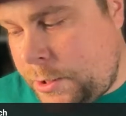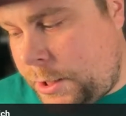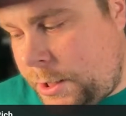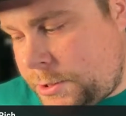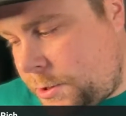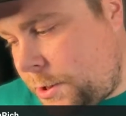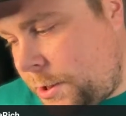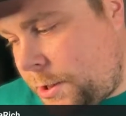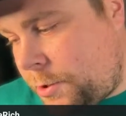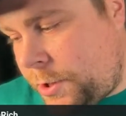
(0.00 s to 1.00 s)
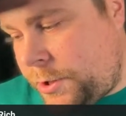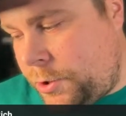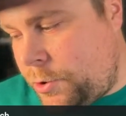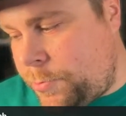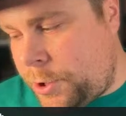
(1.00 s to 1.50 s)
Yeah, it's quite the
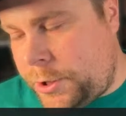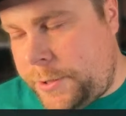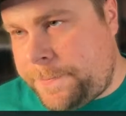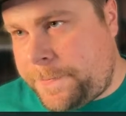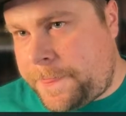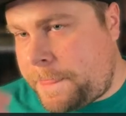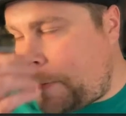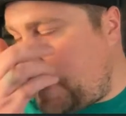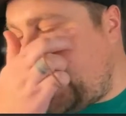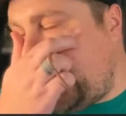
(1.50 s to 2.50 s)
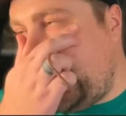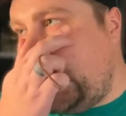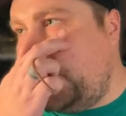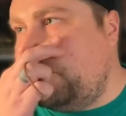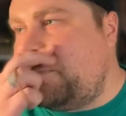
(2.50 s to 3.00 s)
uniparty. Uh,